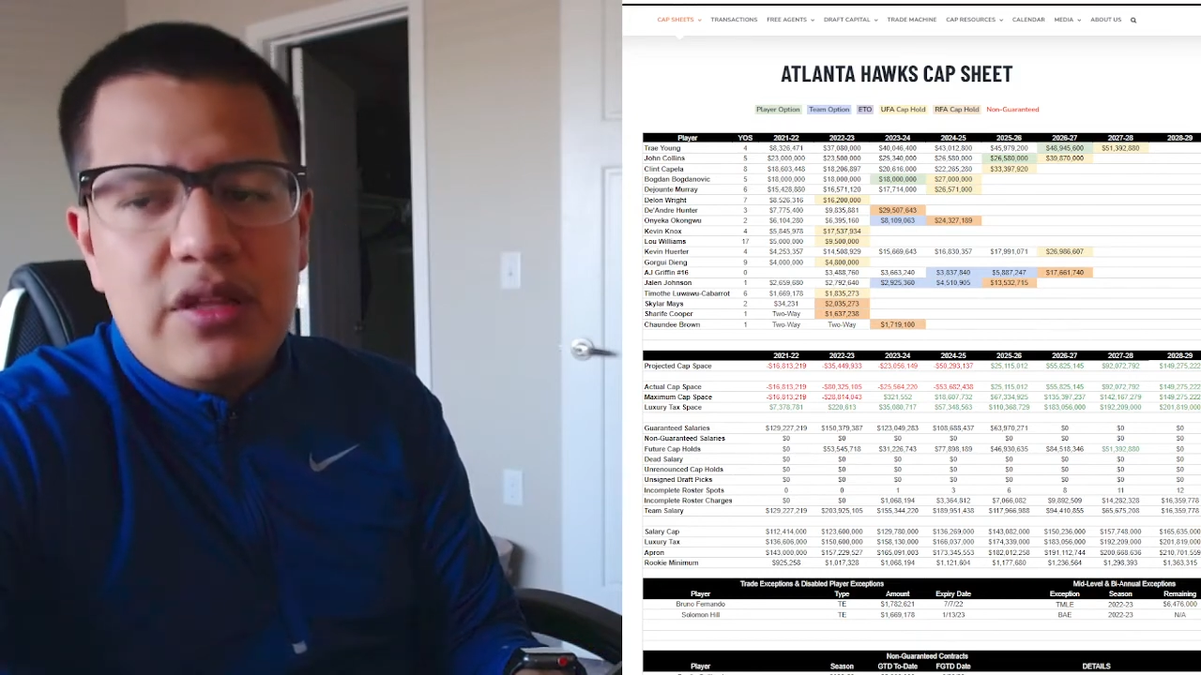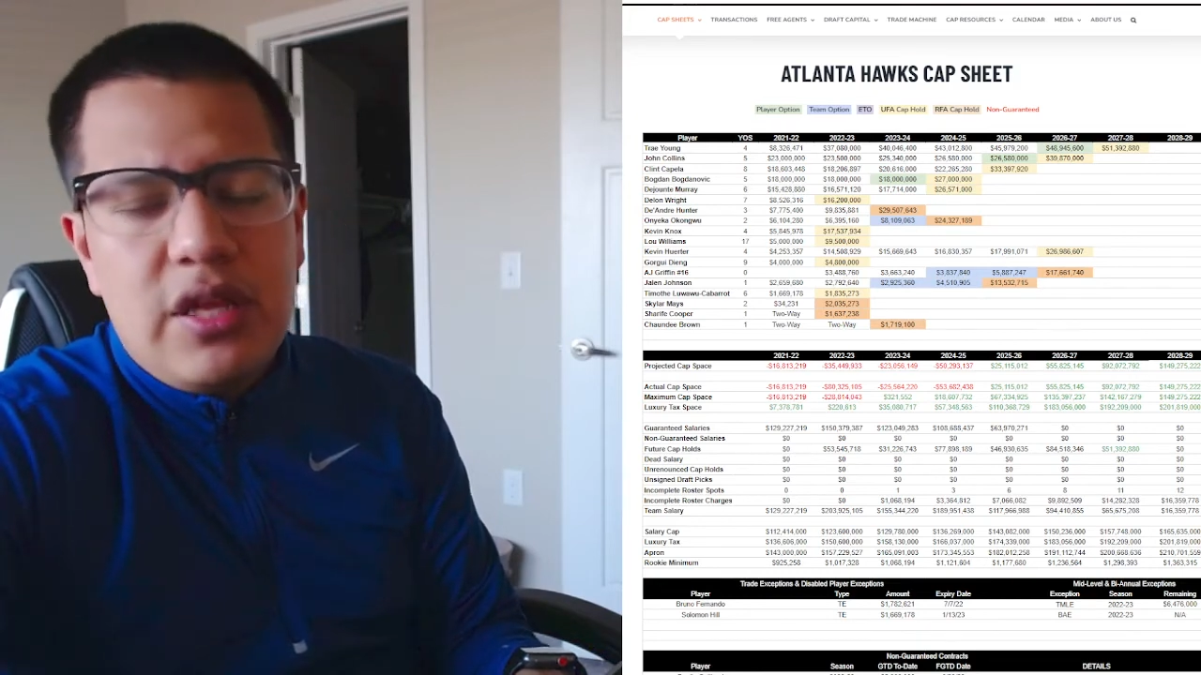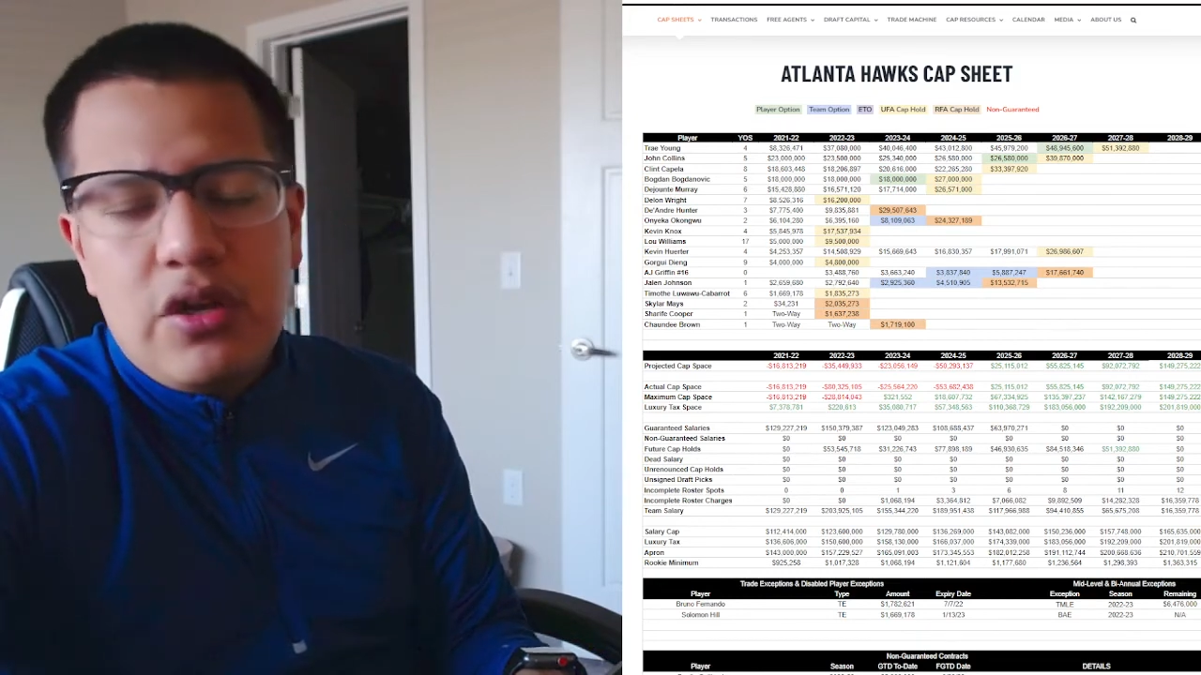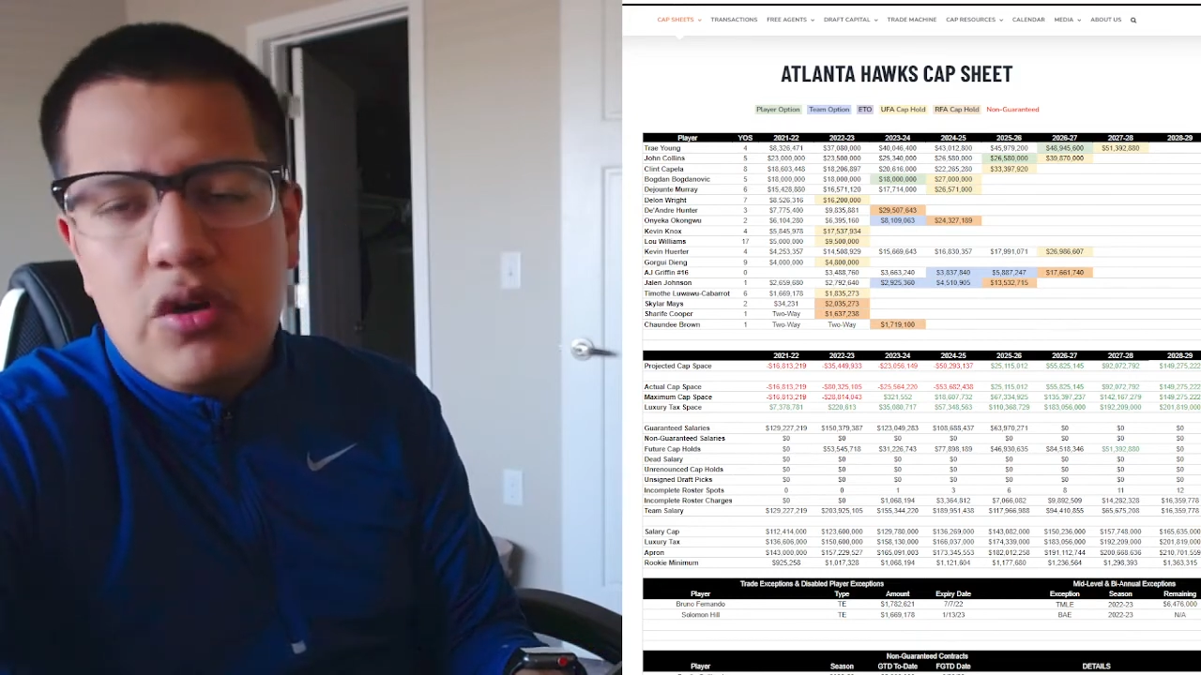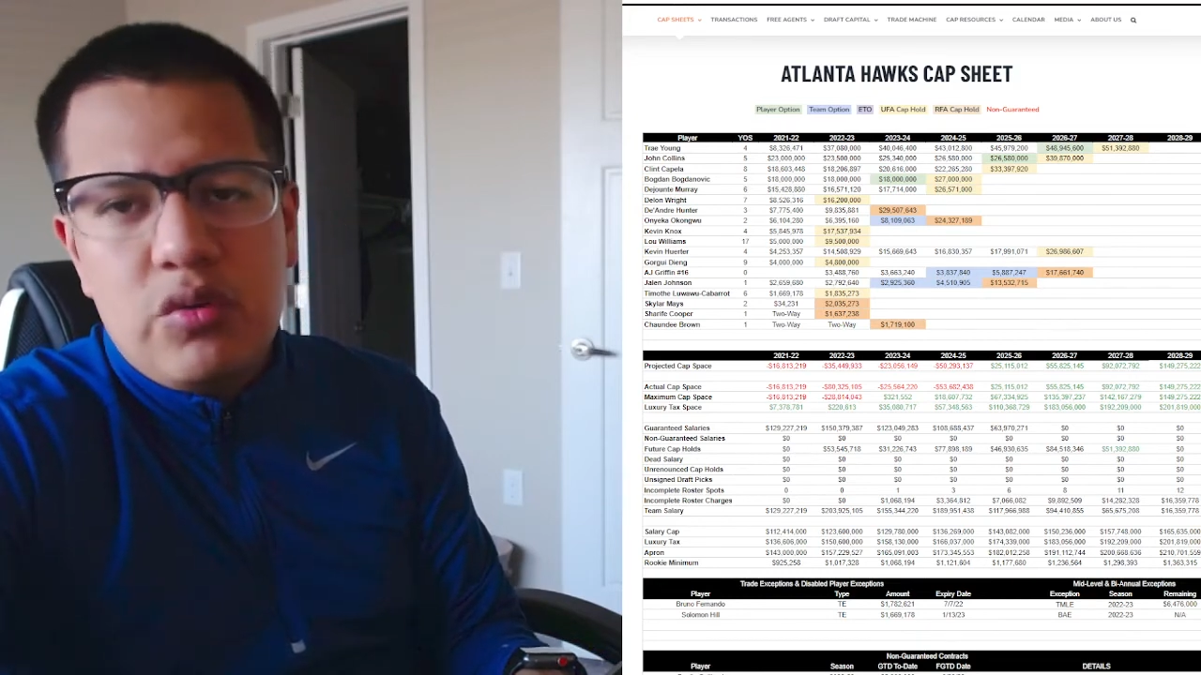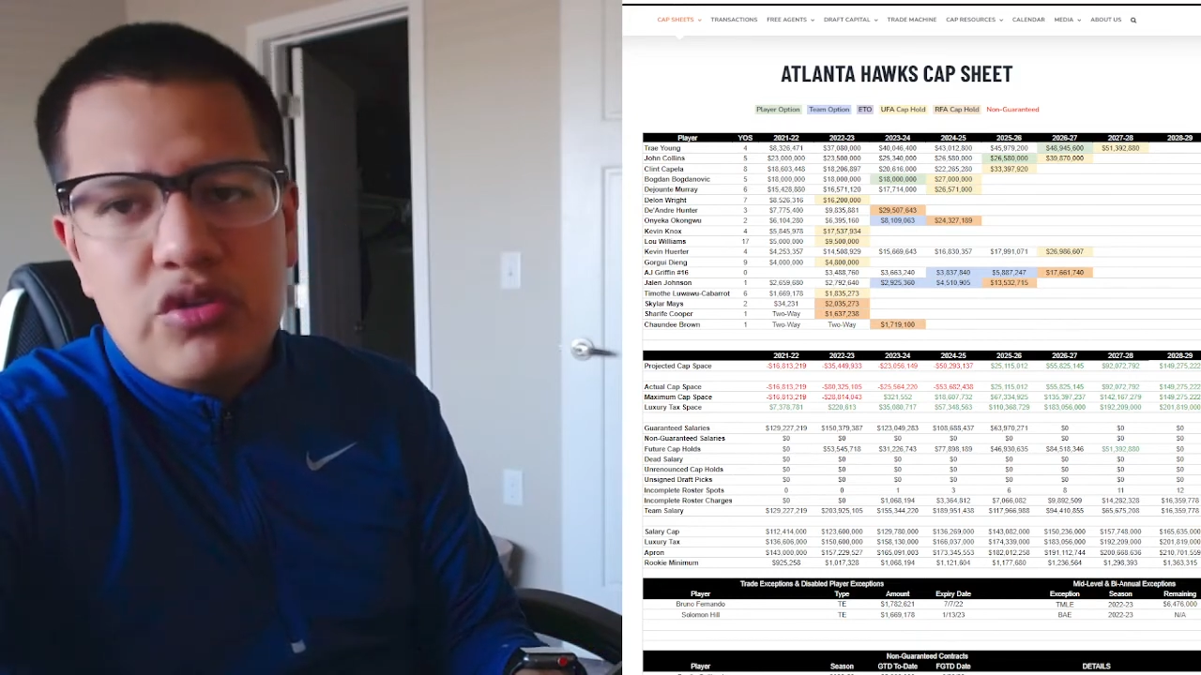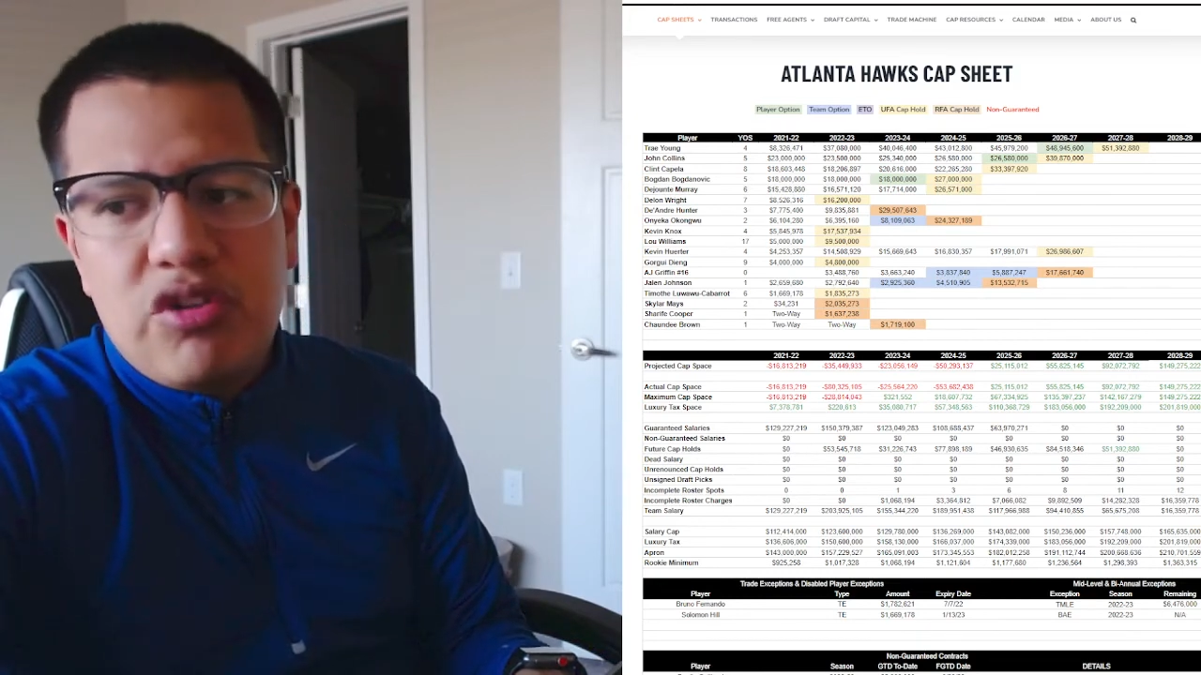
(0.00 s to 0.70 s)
that they go and